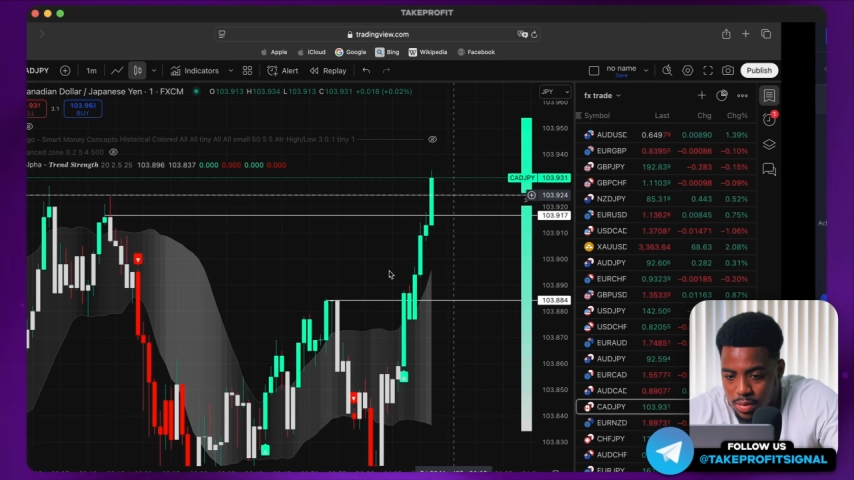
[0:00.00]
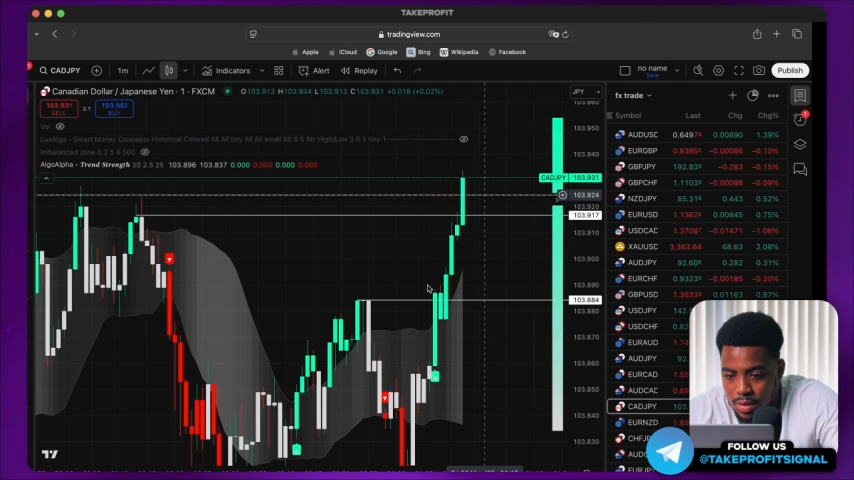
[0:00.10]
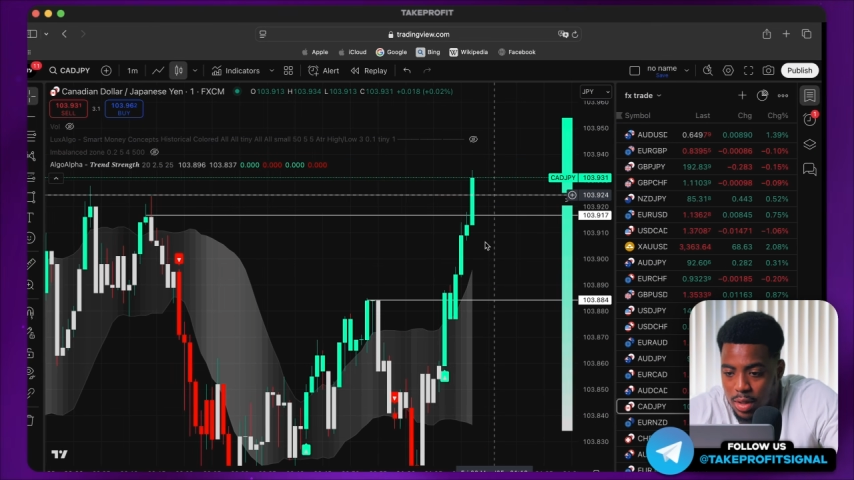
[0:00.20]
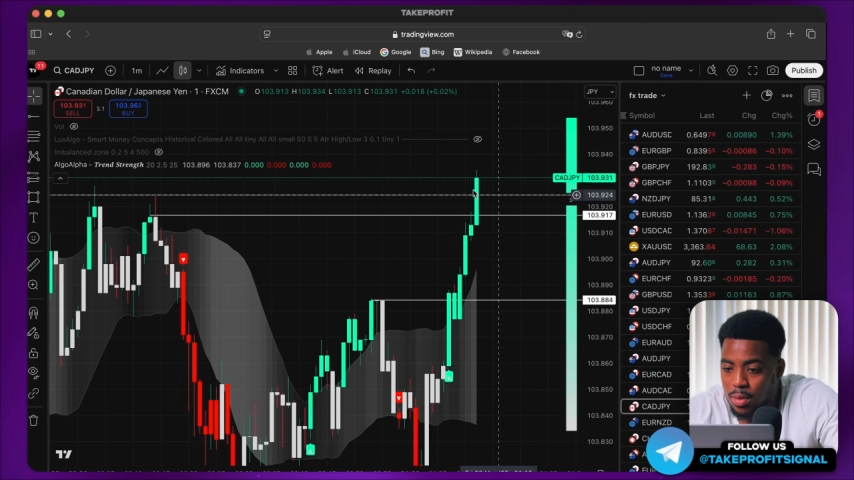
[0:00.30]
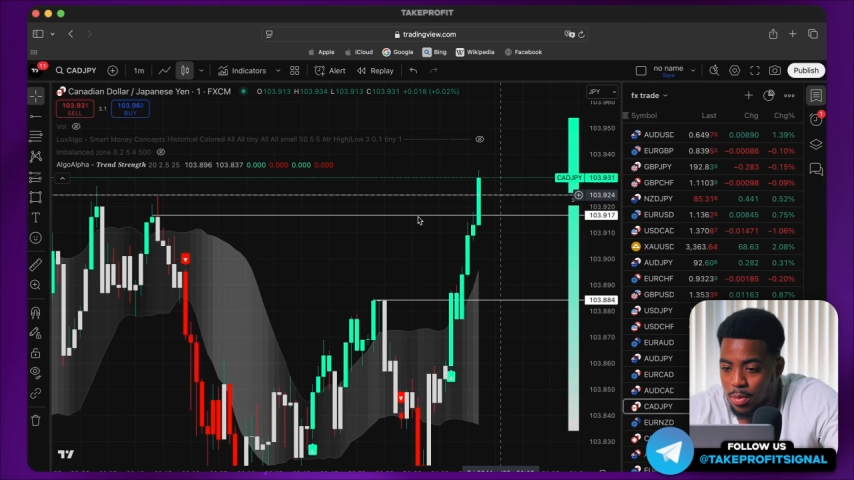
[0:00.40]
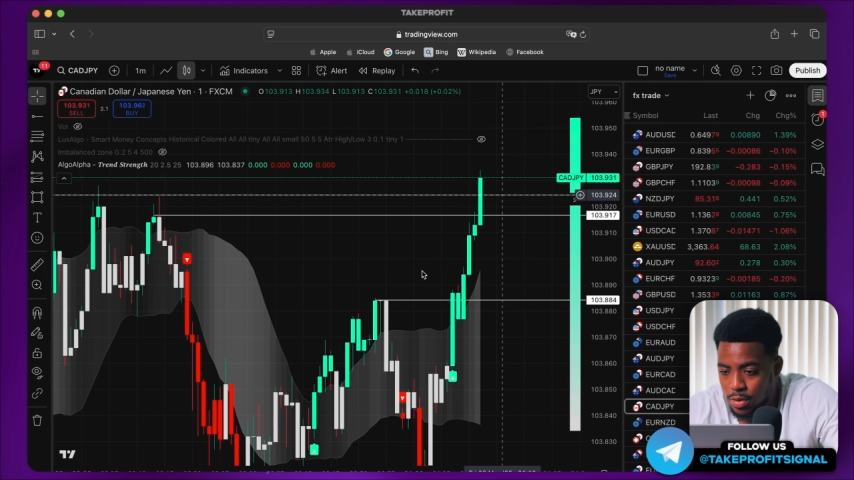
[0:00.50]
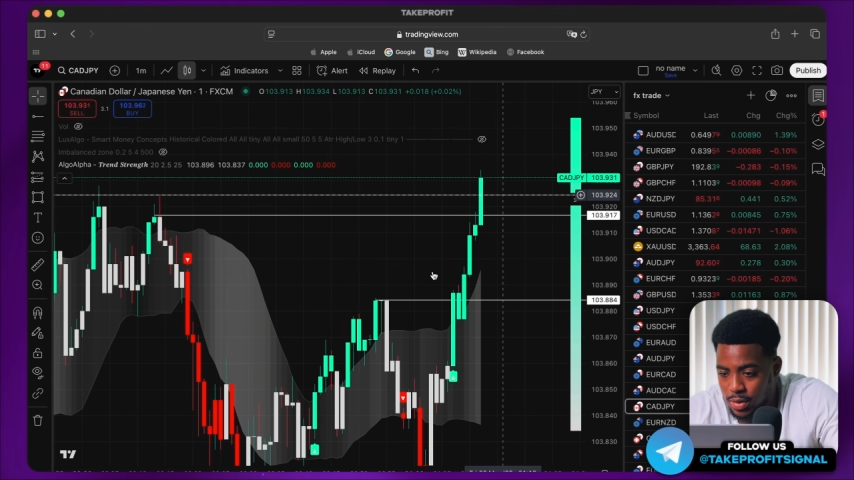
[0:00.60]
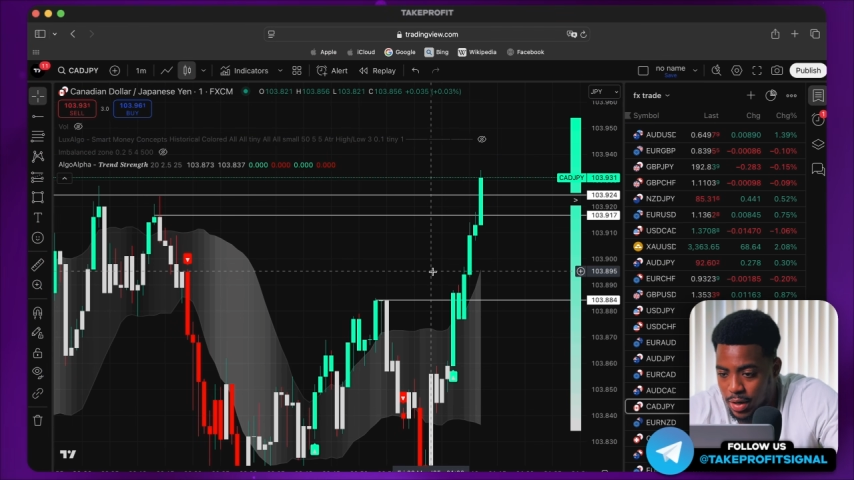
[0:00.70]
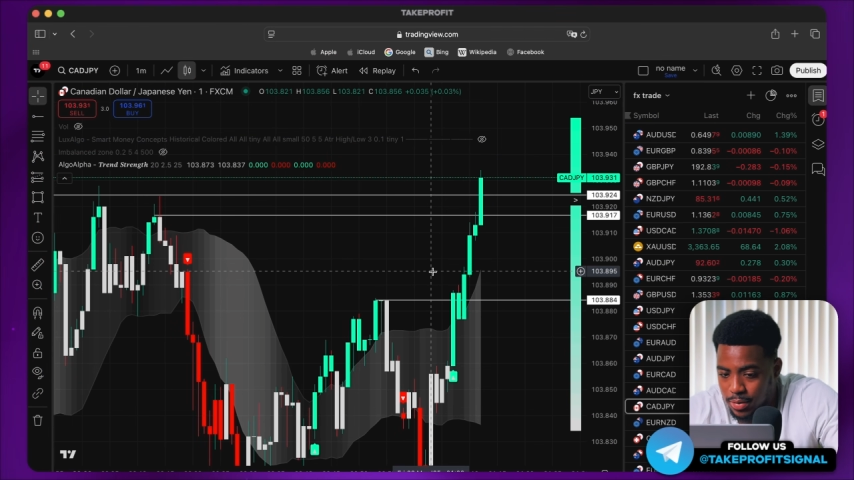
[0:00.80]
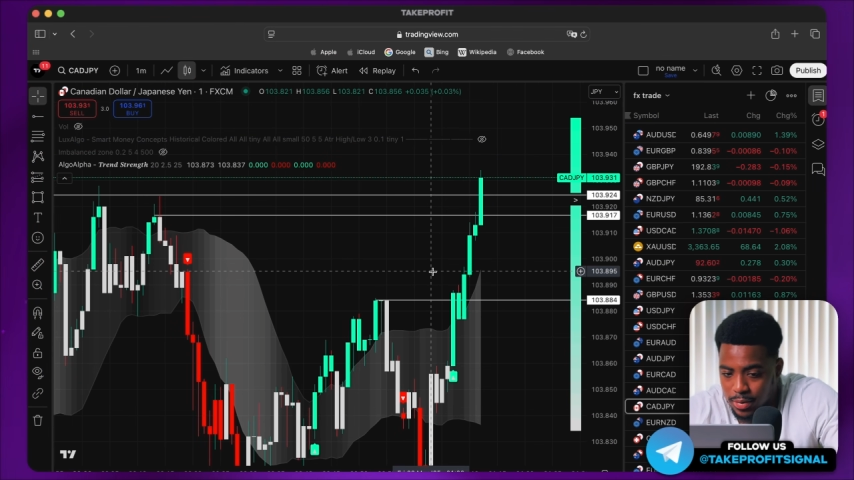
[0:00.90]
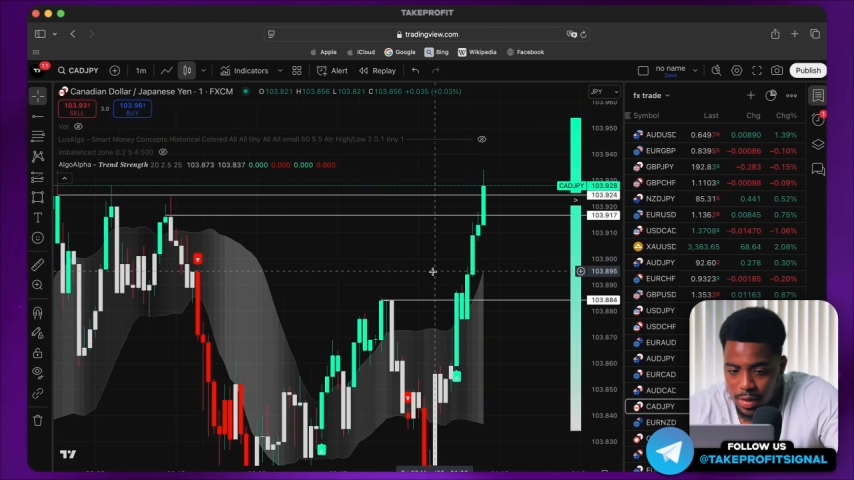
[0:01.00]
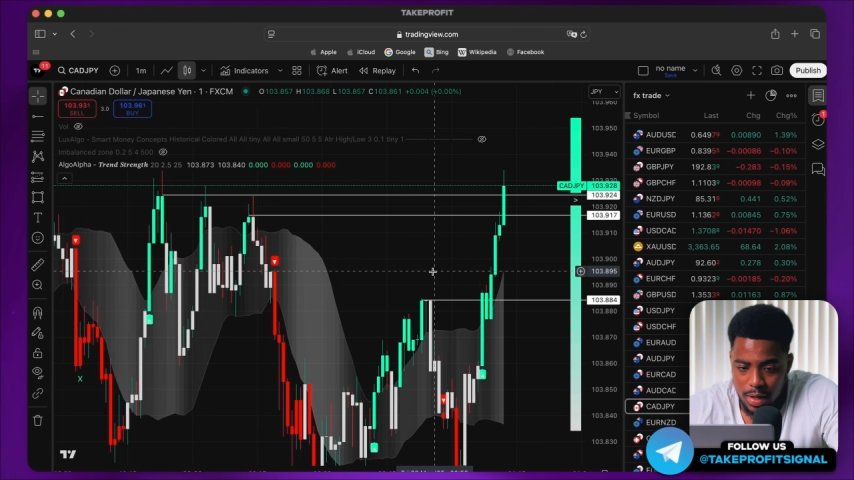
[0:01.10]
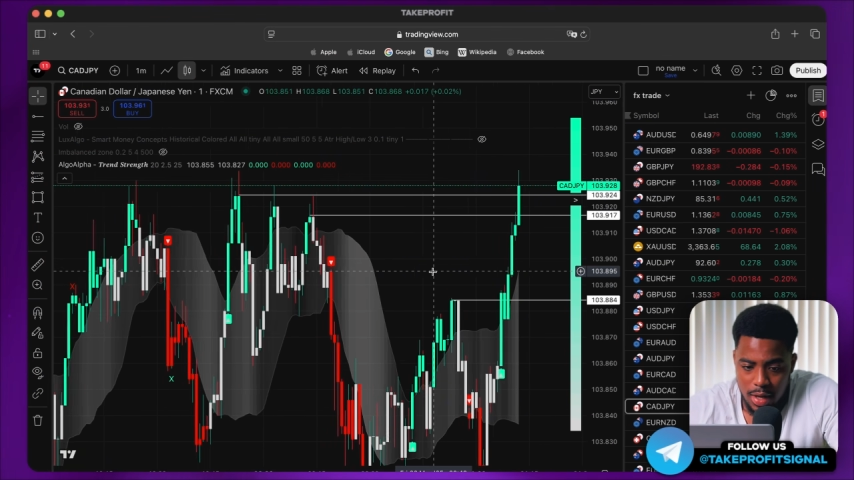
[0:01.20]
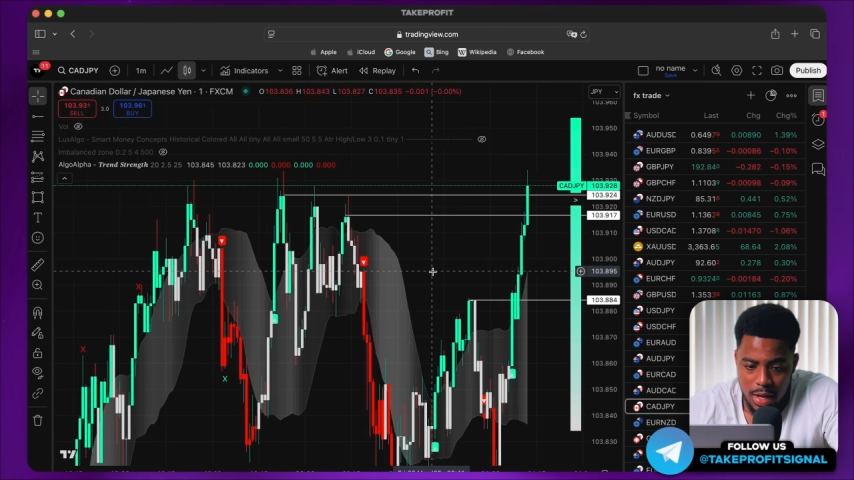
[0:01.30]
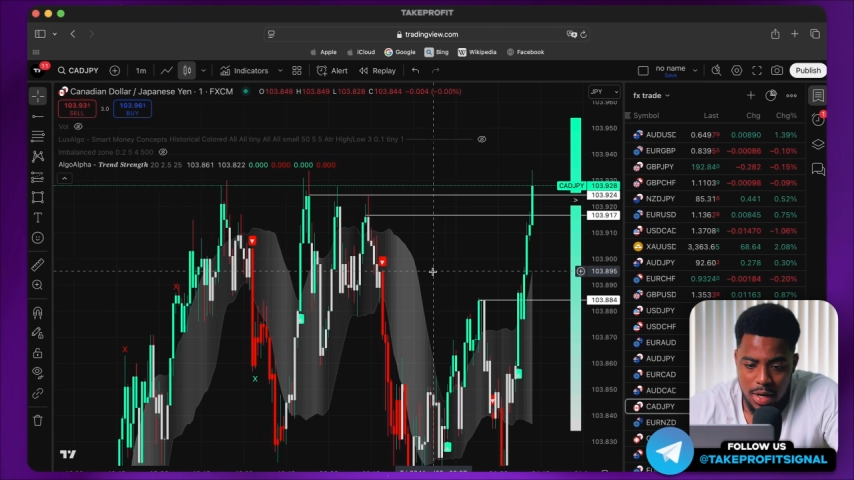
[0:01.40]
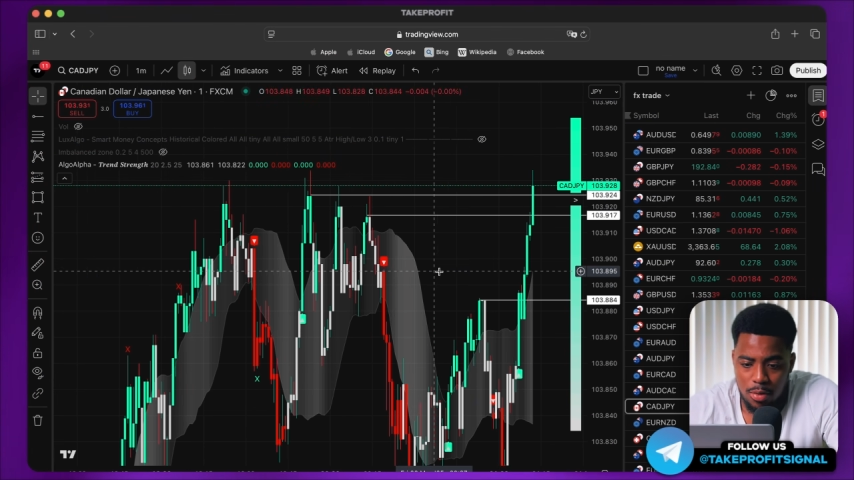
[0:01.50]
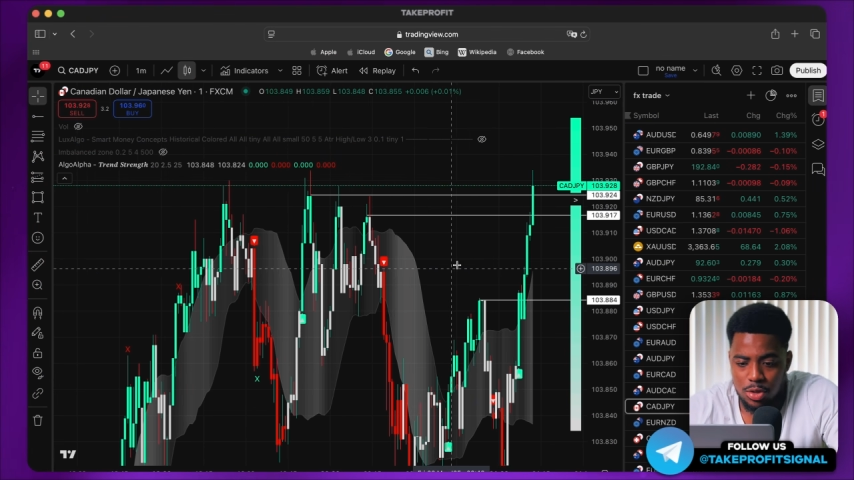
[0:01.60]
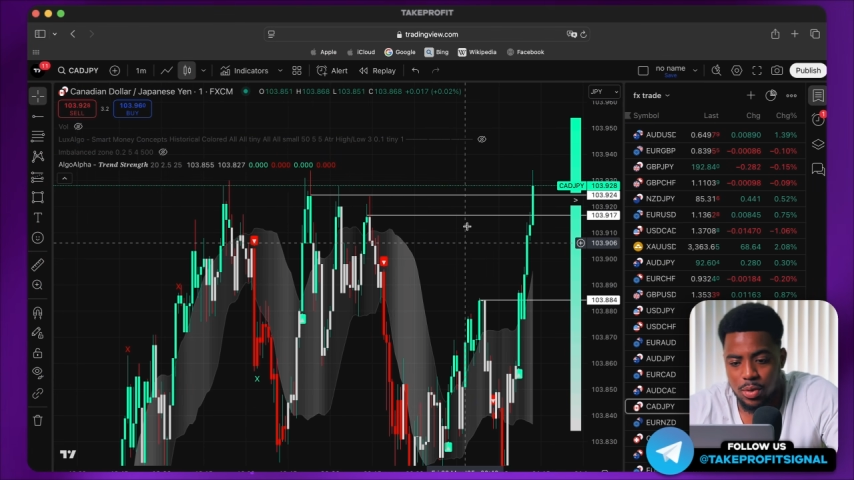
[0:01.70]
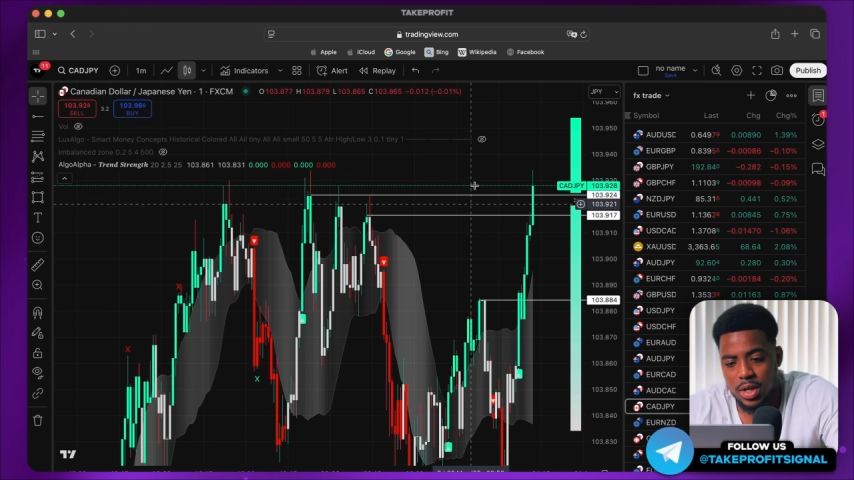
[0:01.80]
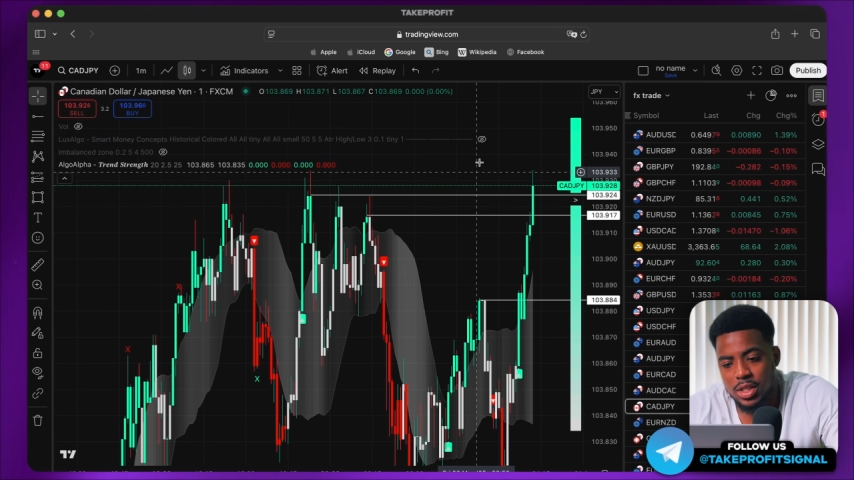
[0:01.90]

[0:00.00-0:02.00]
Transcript: in the plus side, and our strategy